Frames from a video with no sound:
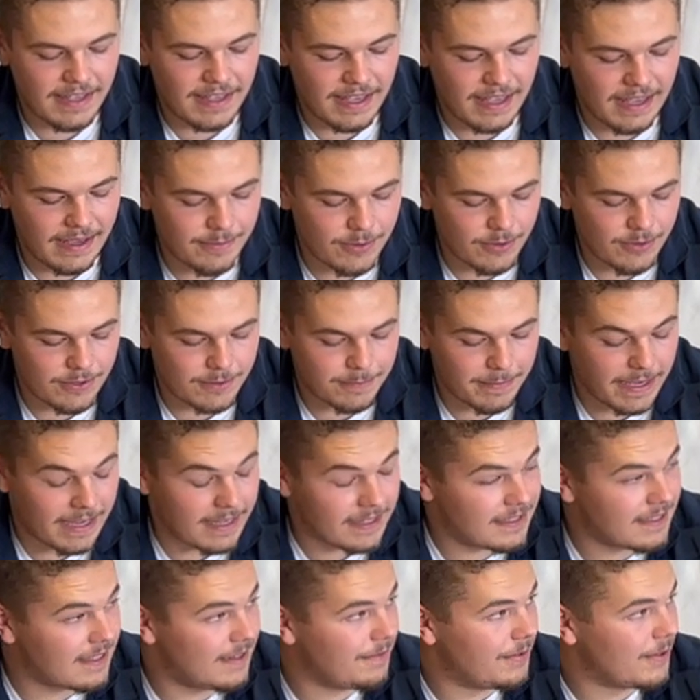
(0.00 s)
Amador's
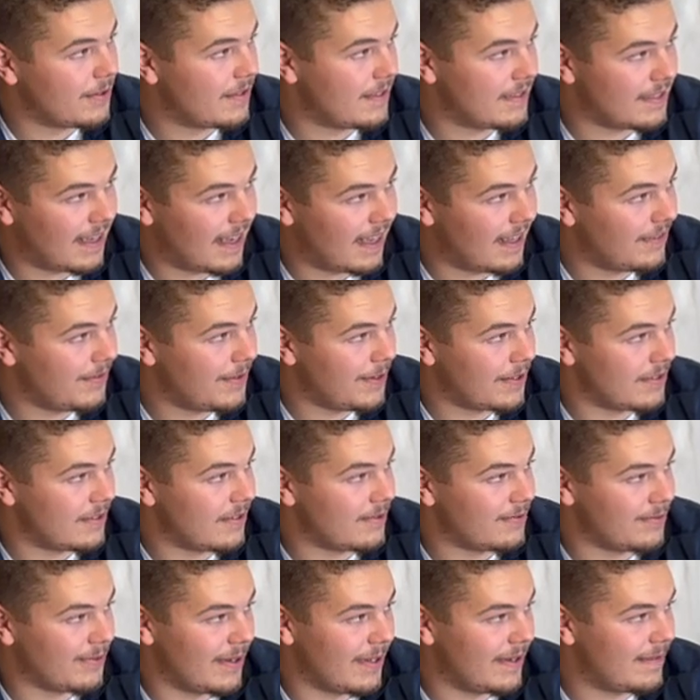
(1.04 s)
passing versus
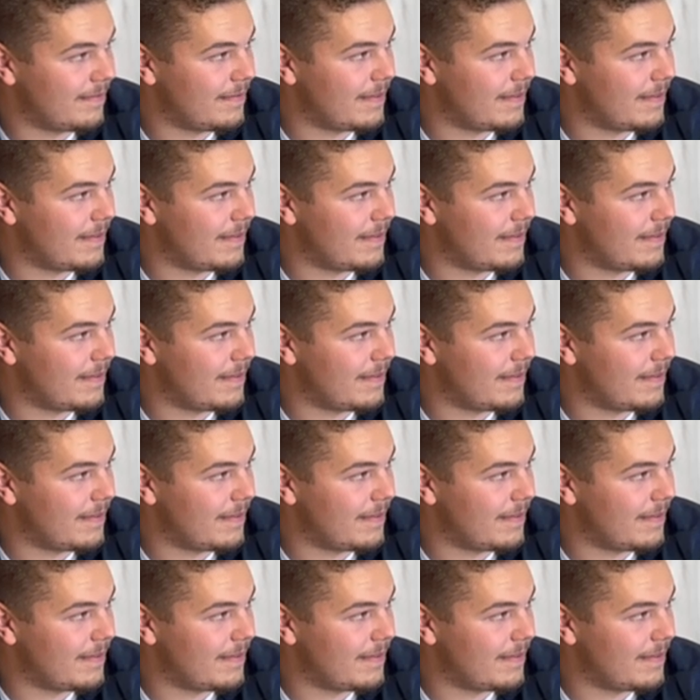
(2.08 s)
Calaveras' run.